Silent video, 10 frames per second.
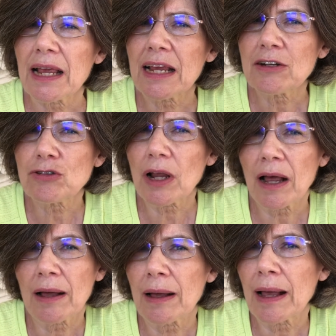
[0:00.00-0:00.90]

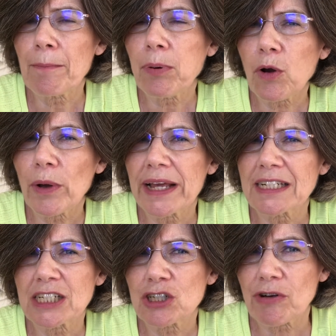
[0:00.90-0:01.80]
employing
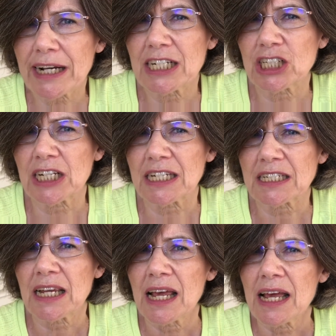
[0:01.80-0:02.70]

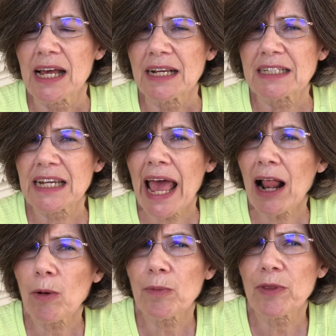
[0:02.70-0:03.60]
strategies to
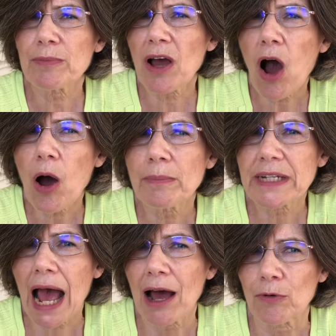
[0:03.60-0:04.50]
help them calm
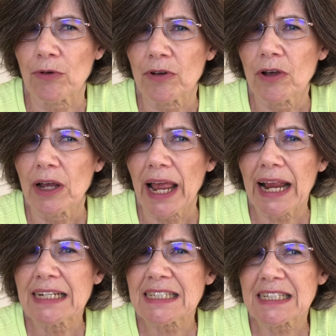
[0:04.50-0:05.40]
down
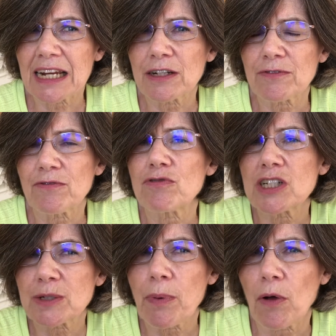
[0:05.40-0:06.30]
instead of
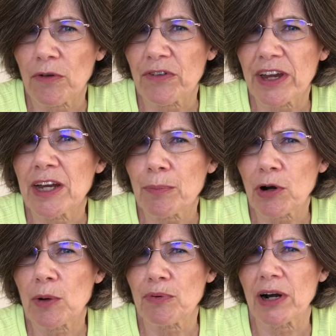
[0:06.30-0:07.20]
respond
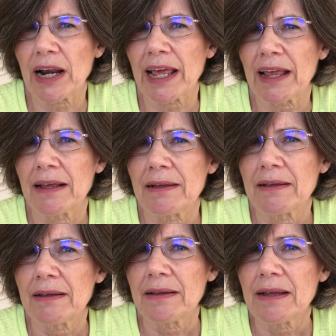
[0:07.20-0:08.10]
inappropriately.
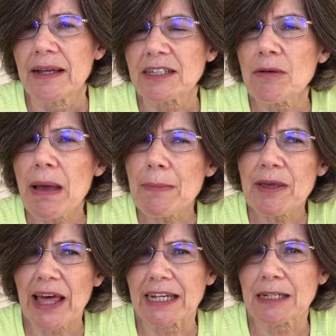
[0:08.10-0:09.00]
So maybe
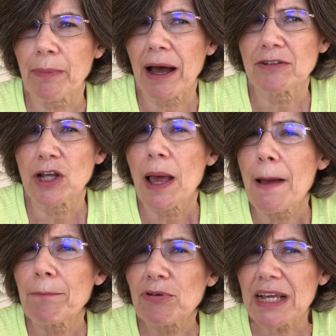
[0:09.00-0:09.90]
that's about
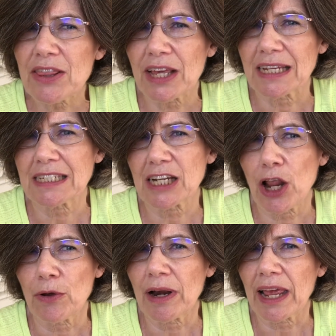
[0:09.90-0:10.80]
breathing
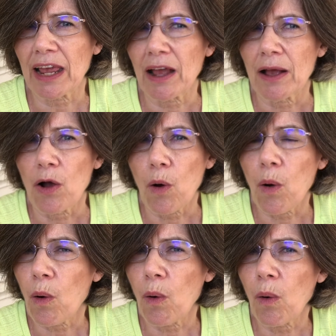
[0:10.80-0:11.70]
slowly,
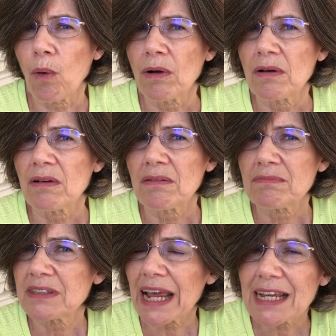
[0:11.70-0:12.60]
or
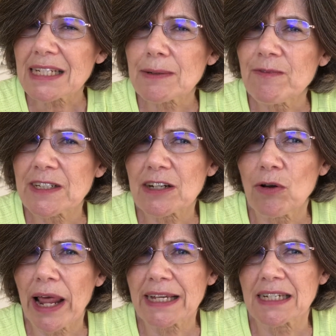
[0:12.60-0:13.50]
taking some
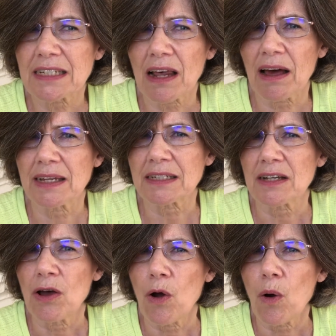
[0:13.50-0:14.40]
physical exercise,
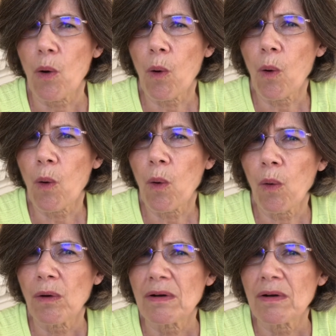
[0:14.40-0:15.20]
or